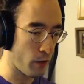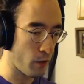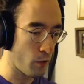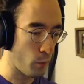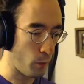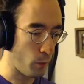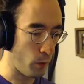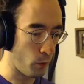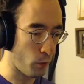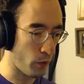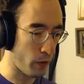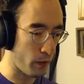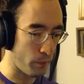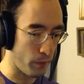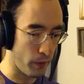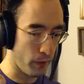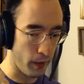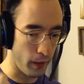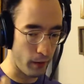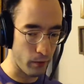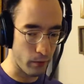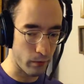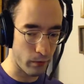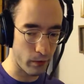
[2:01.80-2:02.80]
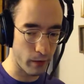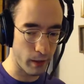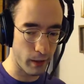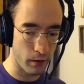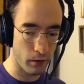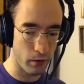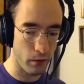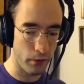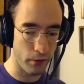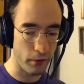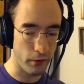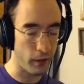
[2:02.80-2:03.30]
we want to pay really
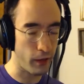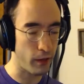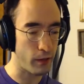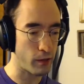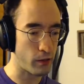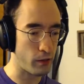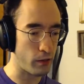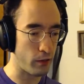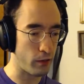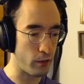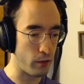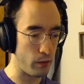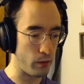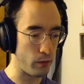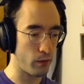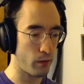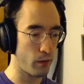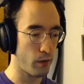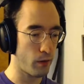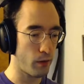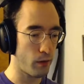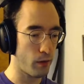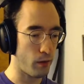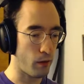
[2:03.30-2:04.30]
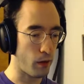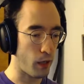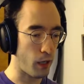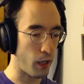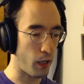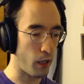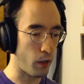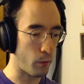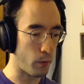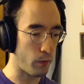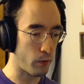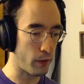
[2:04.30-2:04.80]
close attention to.
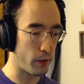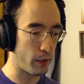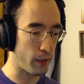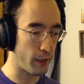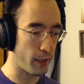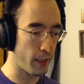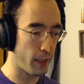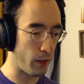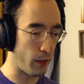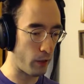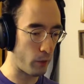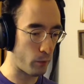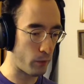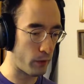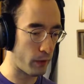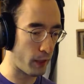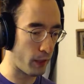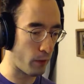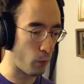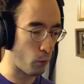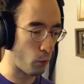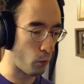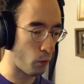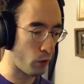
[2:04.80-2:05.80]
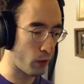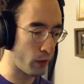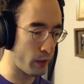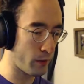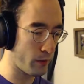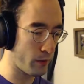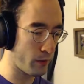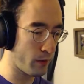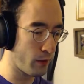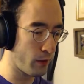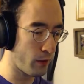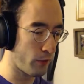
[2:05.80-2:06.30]
We want to count. We got
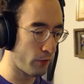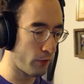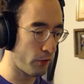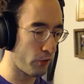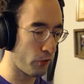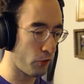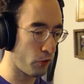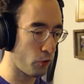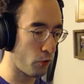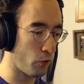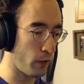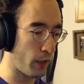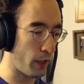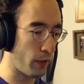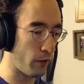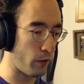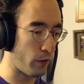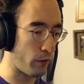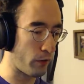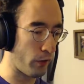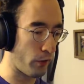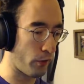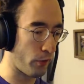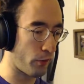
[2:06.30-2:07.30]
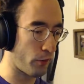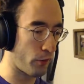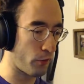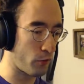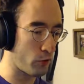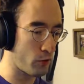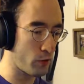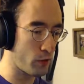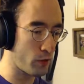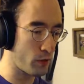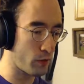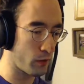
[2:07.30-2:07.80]
1, 2, and on the
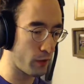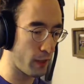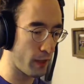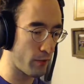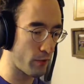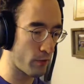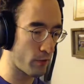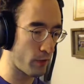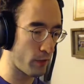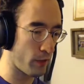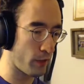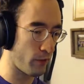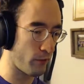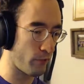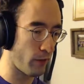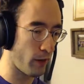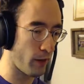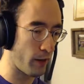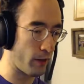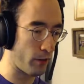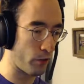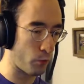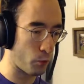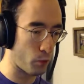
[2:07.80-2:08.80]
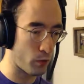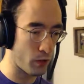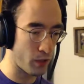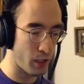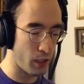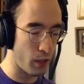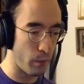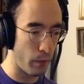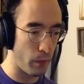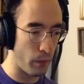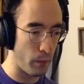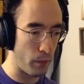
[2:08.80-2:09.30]
third laser that it fires, we're going
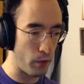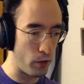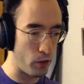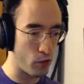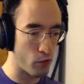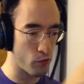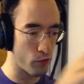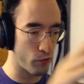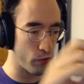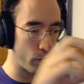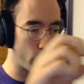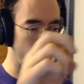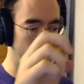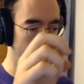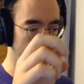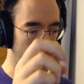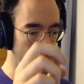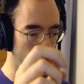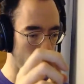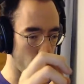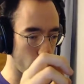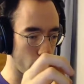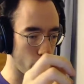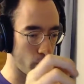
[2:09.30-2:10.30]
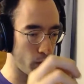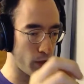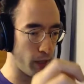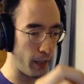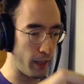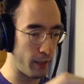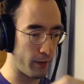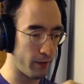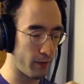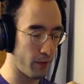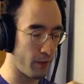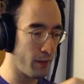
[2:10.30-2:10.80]
to be maneuvering towards the right,